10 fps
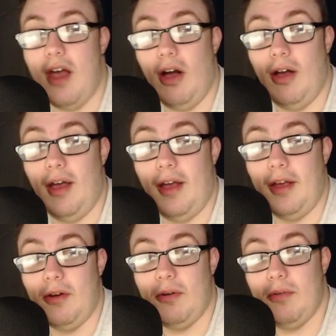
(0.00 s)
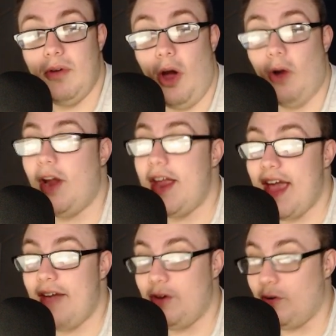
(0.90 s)
already
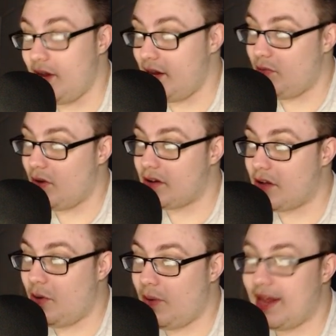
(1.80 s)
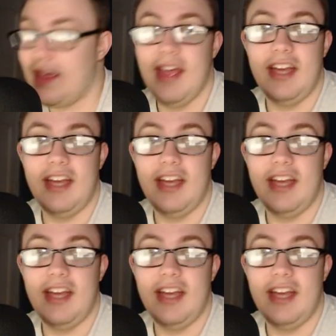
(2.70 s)
have an arena run going,